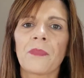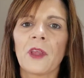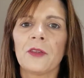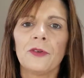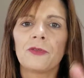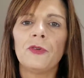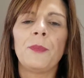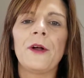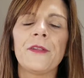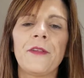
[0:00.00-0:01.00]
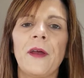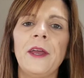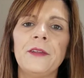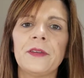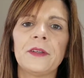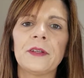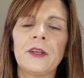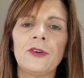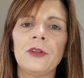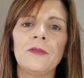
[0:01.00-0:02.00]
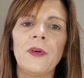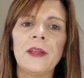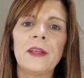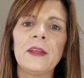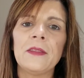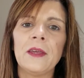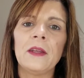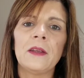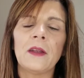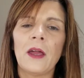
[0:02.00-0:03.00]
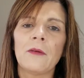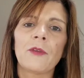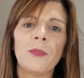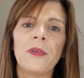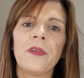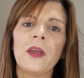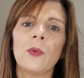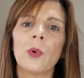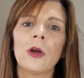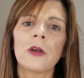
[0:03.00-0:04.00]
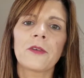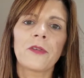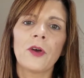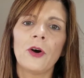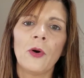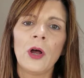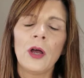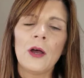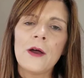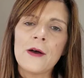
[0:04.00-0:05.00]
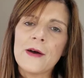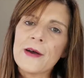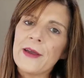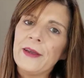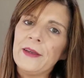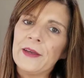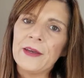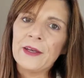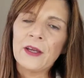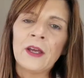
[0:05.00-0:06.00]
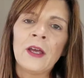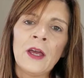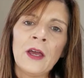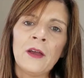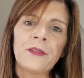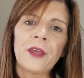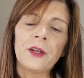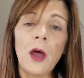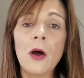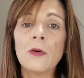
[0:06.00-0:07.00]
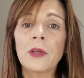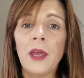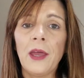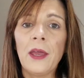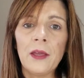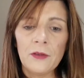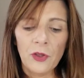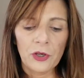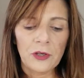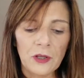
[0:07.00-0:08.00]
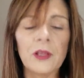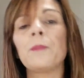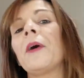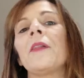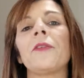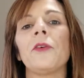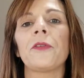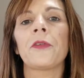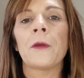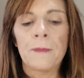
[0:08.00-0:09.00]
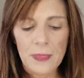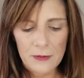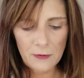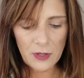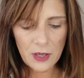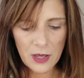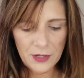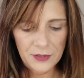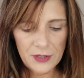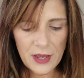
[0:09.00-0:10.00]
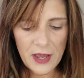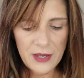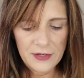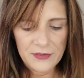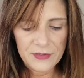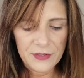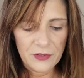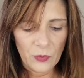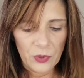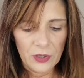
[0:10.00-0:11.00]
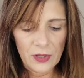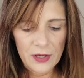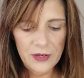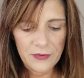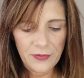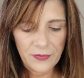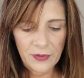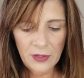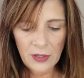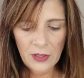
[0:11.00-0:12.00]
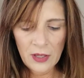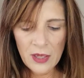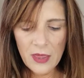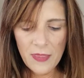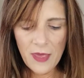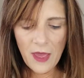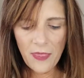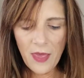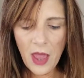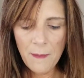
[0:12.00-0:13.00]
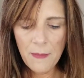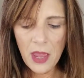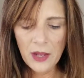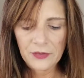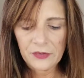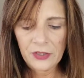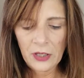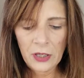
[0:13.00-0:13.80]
little Groupon site, and I couldn't find anything, and I was busy at work. So I said, oh, okay, look, lip pencils. And I didn't realize that that meant